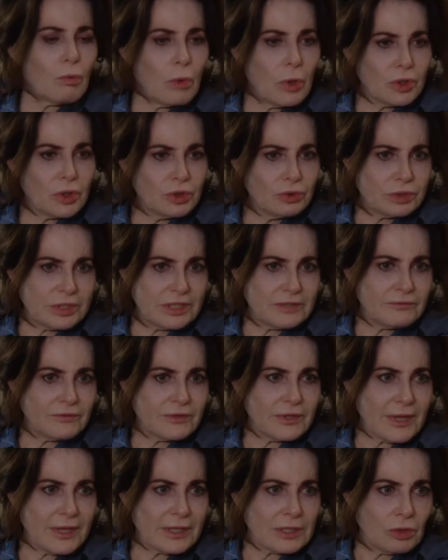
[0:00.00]
What you did
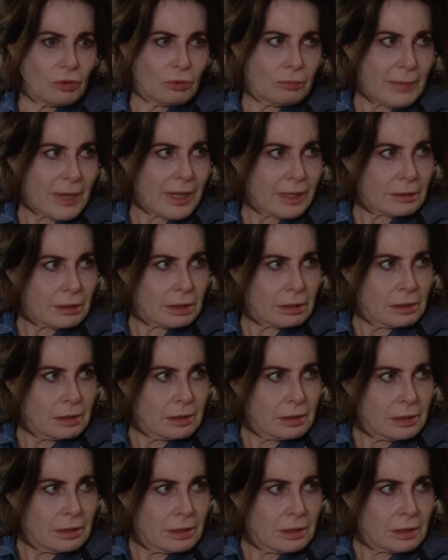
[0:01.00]
for that young man
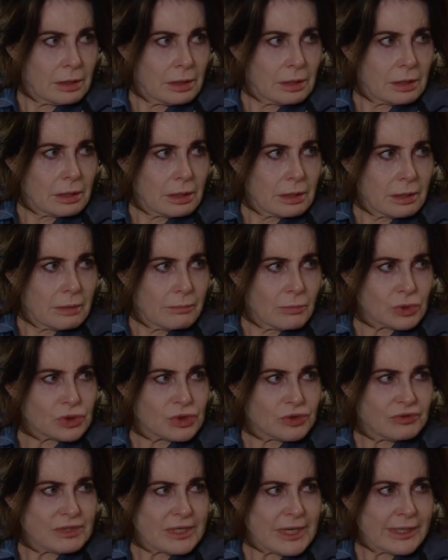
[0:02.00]

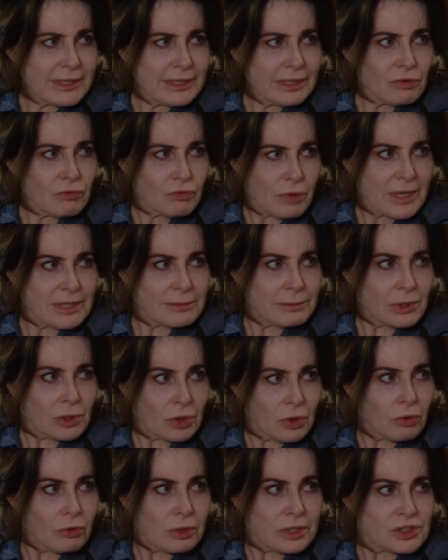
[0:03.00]
must have taken
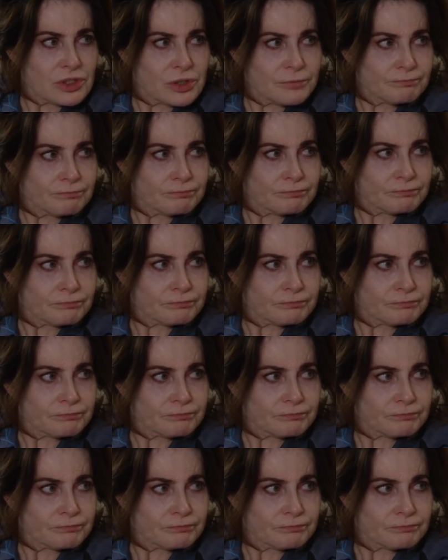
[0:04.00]
incredible courage.